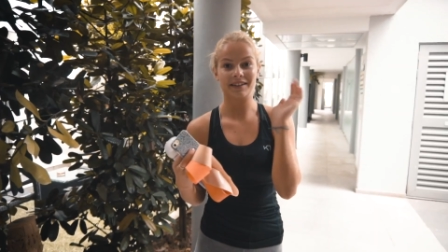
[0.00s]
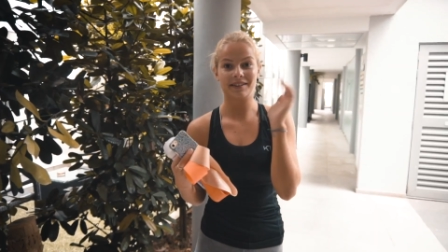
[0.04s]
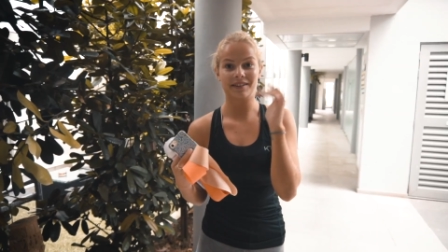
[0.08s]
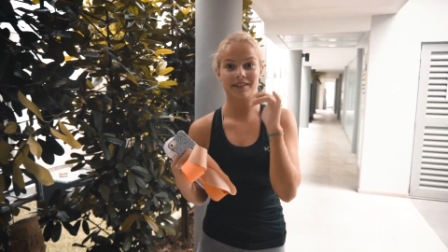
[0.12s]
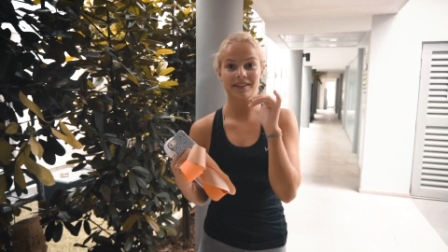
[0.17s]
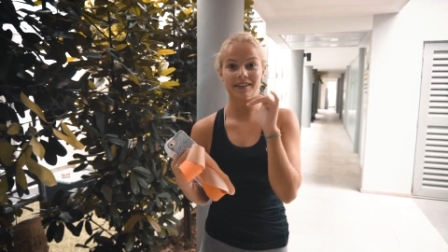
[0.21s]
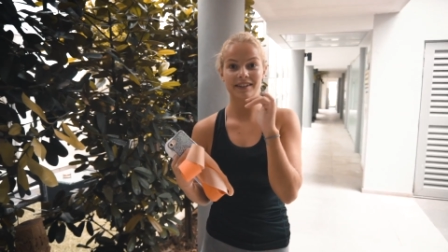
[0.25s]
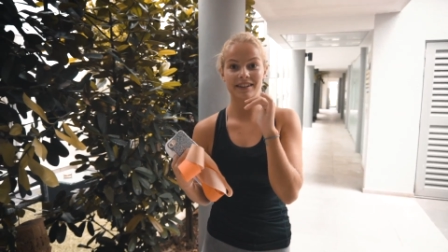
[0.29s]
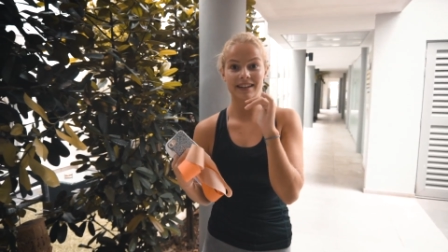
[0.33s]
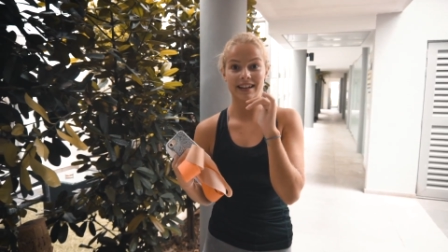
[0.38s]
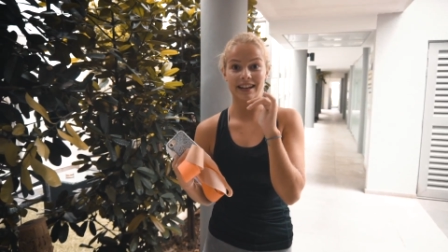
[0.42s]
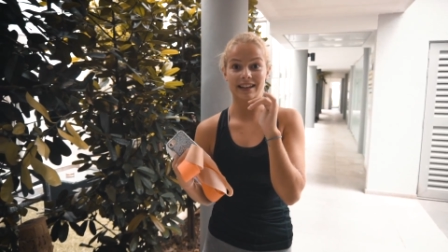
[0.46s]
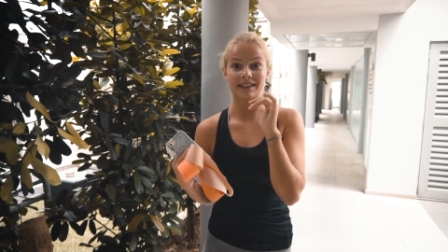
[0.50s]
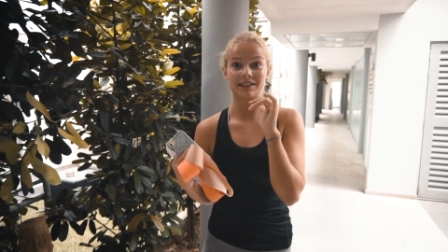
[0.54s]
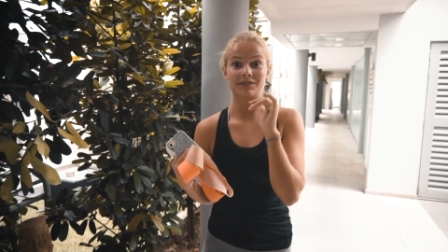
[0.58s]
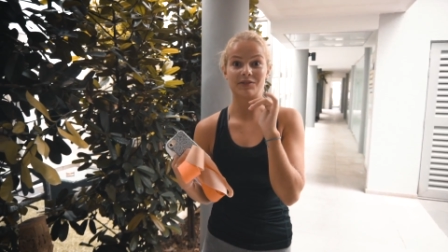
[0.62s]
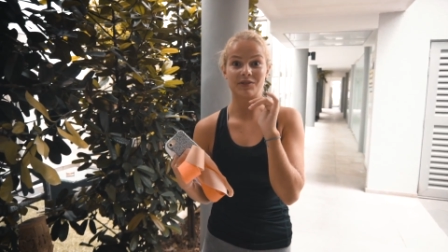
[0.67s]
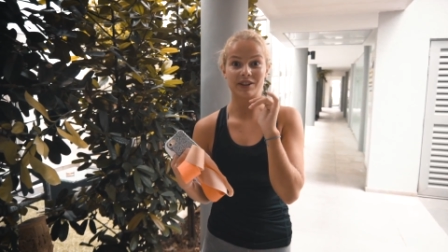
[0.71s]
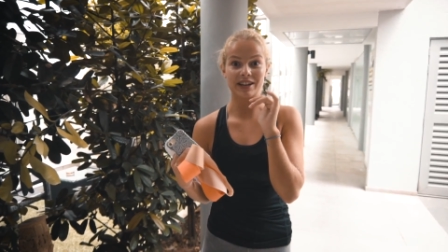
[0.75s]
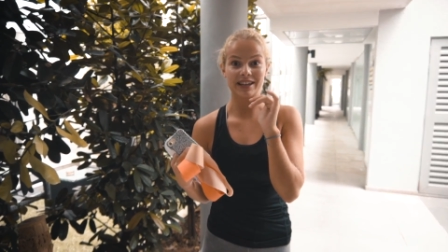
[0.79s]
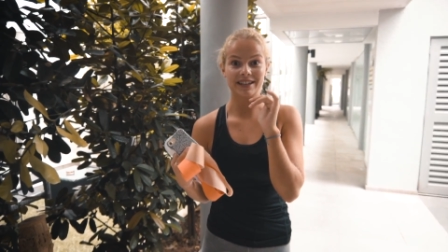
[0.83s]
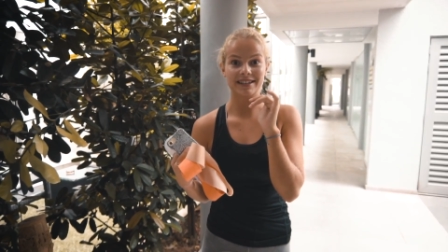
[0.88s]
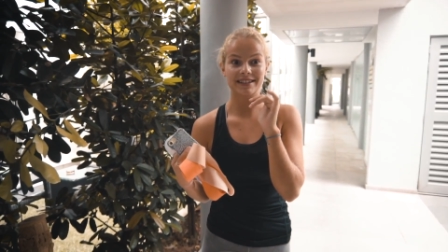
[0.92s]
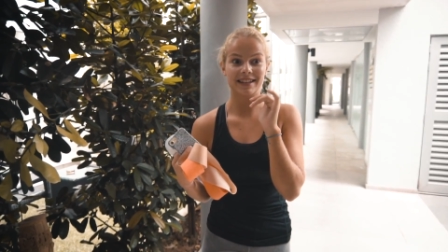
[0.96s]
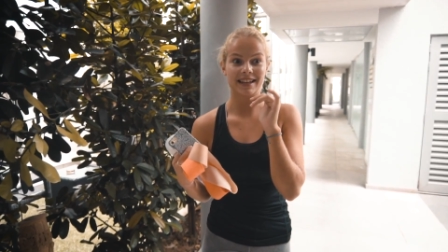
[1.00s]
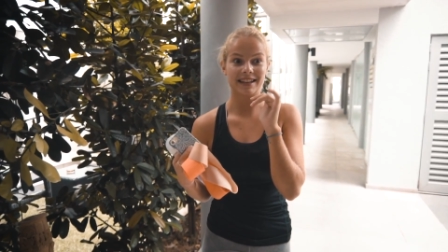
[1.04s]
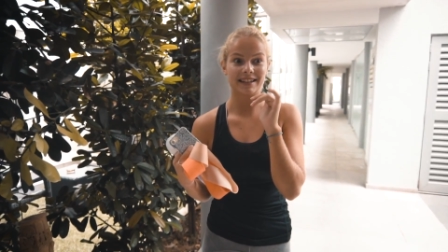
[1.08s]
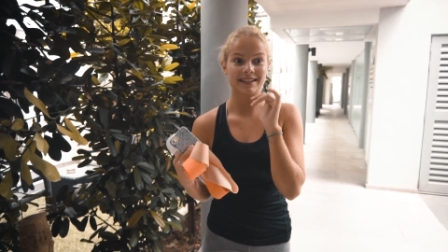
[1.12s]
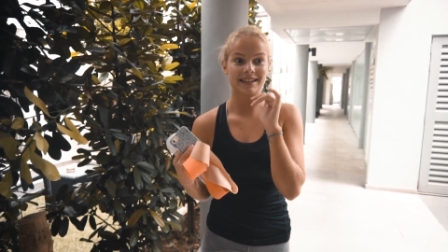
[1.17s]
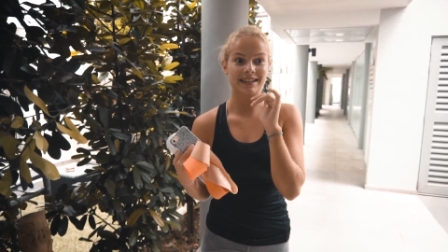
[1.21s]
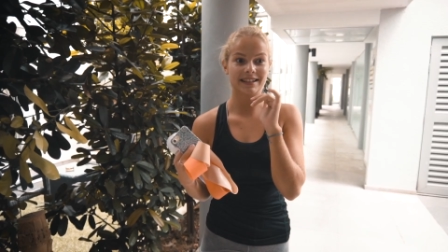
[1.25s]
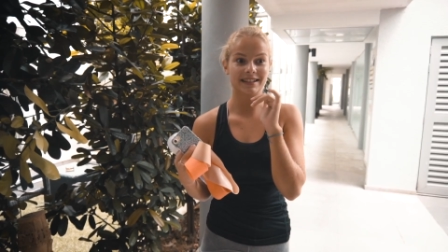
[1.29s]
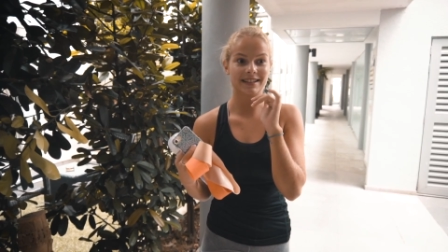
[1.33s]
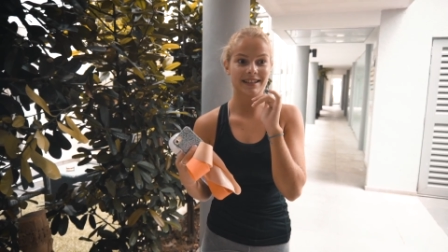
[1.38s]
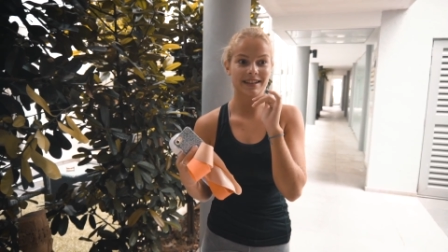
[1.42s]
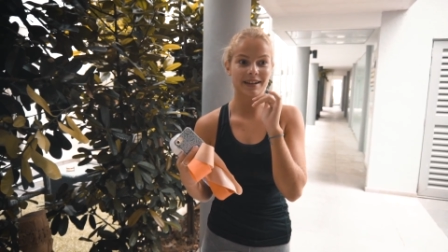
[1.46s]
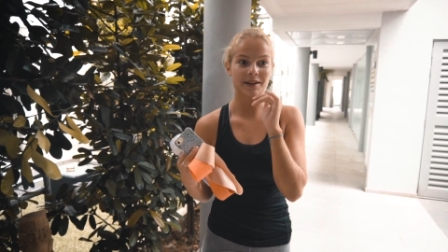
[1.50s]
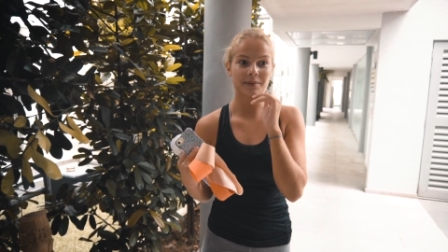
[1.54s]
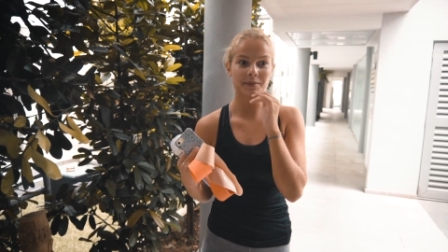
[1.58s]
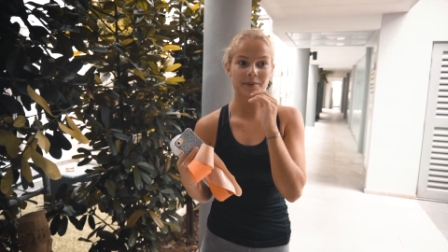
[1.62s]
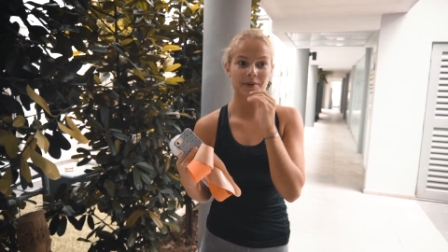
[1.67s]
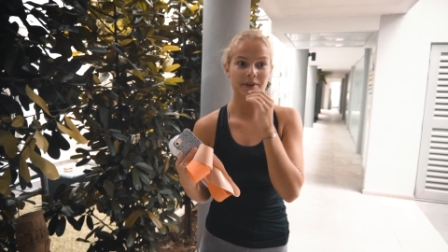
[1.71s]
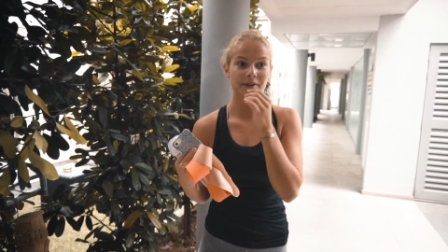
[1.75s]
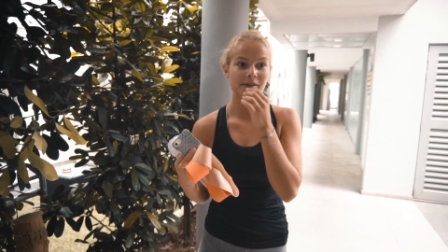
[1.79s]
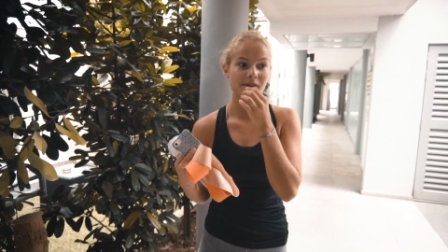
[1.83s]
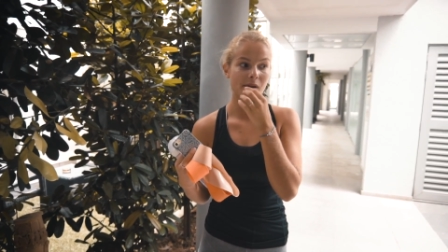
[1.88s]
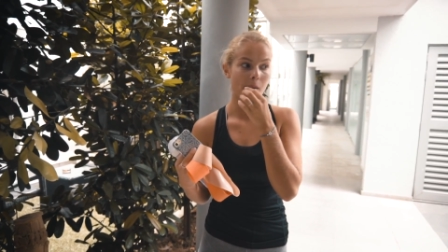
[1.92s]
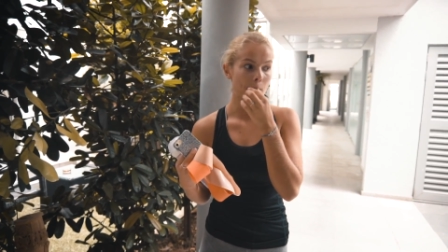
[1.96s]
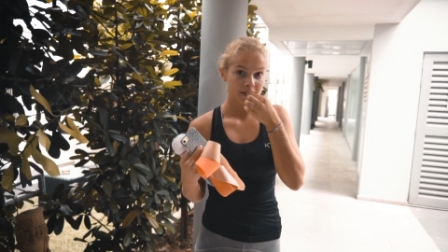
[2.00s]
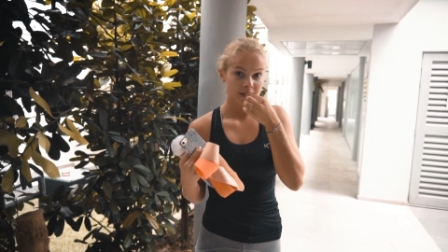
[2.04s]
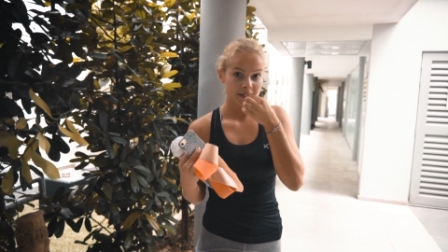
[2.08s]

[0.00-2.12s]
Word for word: heard and read that in Singapore,